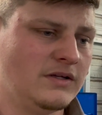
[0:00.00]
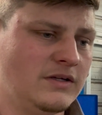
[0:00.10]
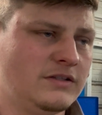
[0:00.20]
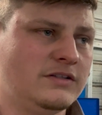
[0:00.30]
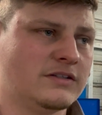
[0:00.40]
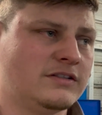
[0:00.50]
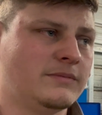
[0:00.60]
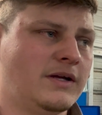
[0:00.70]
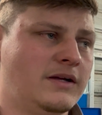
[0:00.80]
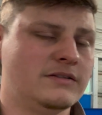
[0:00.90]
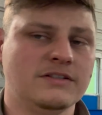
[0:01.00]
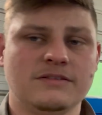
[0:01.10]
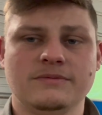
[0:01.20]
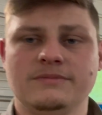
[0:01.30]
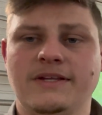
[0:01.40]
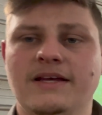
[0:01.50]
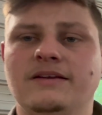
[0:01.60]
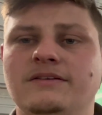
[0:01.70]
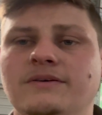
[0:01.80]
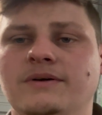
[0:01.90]
took some
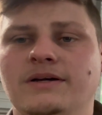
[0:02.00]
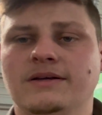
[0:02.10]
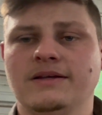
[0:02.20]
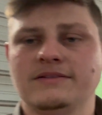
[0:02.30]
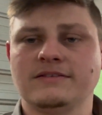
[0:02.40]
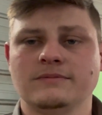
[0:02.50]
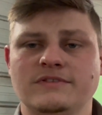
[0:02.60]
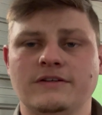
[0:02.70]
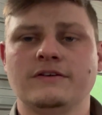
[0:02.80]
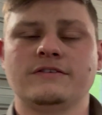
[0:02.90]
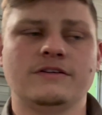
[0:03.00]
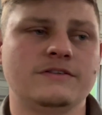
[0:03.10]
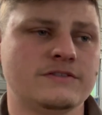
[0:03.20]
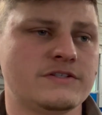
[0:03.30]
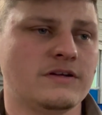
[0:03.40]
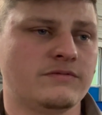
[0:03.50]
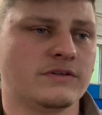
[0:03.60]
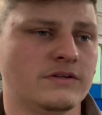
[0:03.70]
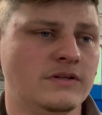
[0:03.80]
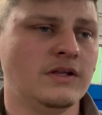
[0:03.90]
digging to get some center to centers and stuff
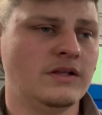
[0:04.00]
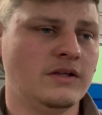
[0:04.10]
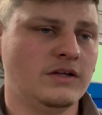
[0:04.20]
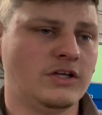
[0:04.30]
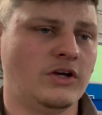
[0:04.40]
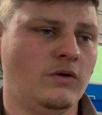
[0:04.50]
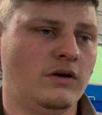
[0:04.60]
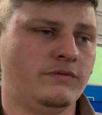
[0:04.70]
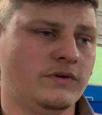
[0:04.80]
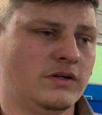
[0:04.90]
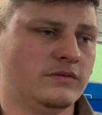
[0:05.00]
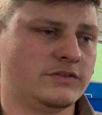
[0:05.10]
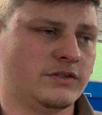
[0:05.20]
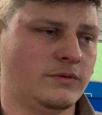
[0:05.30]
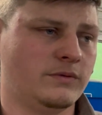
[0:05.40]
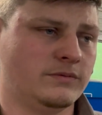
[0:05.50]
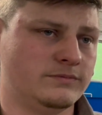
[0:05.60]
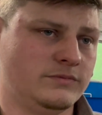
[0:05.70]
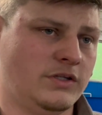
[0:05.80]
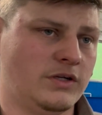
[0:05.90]
to go off of, so
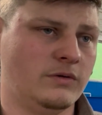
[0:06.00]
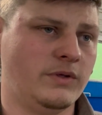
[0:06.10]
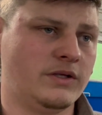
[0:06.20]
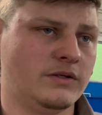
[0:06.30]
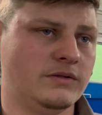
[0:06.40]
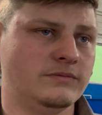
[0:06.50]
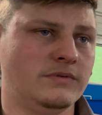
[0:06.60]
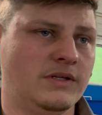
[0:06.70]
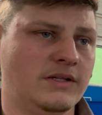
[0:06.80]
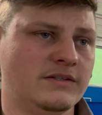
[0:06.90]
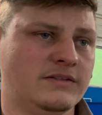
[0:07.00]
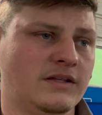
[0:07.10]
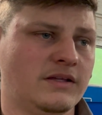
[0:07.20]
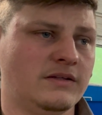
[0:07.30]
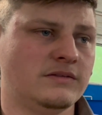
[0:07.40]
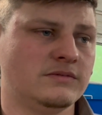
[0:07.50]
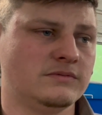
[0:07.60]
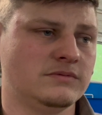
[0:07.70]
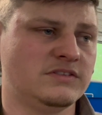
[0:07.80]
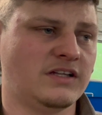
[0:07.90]
we could get this thing
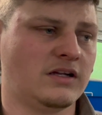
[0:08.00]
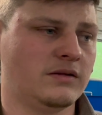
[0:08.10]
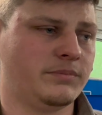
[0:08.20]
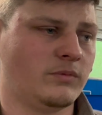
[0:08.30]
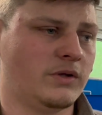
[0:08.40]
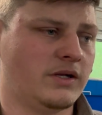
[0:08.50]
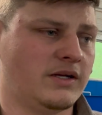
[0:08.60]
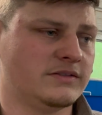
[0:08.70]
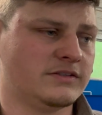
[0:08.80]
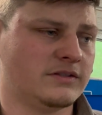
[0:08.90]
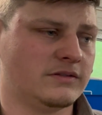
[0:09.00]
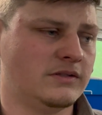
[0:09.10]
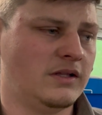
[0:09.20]
set up and whatnot. So